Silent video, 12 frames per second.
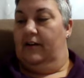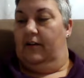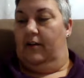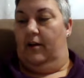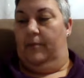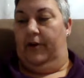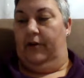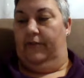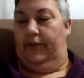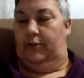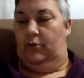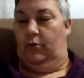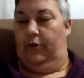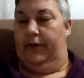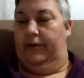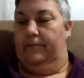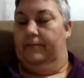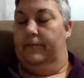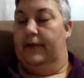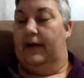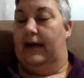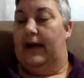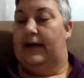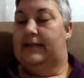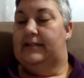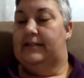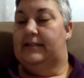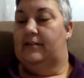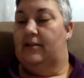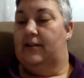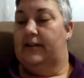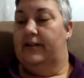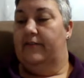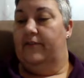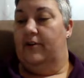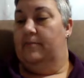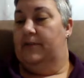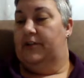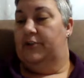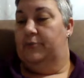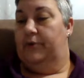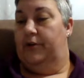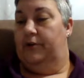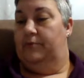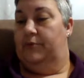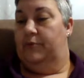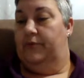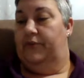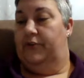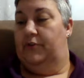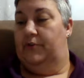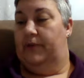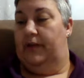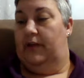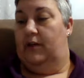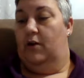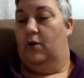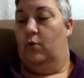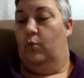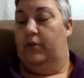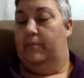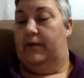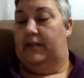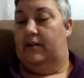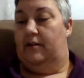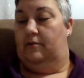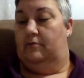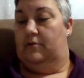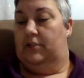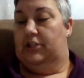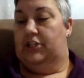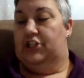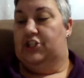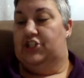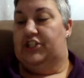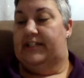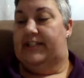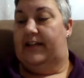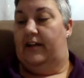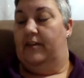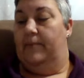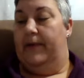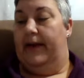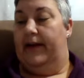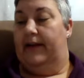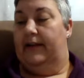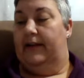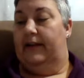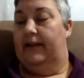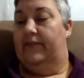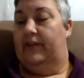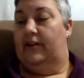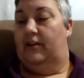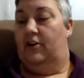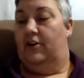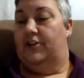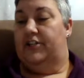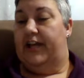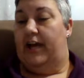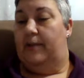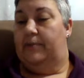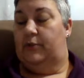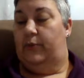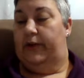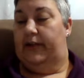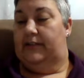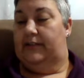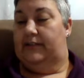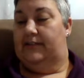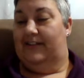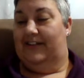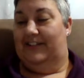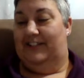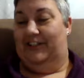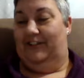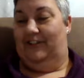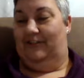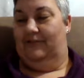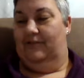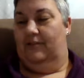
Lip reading: Come here, Victoria. I did not give her much room to refuse me with my tone. She sat on the bed, leaving a large gap between us. I chuckled.